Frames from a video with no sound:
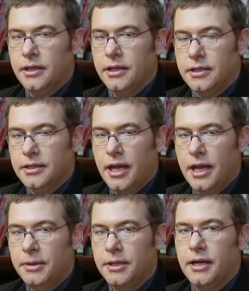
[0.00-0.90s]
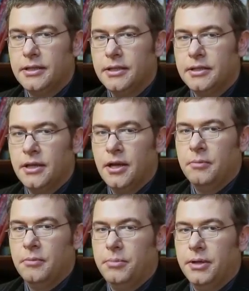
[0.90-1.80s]
is the same analysis,
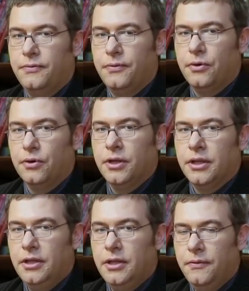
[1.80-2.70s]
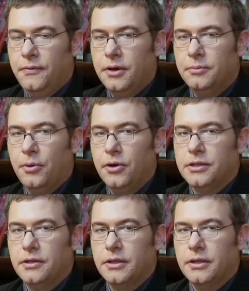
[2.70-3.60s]
but for different
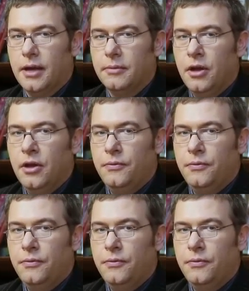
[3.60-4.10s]
points in time.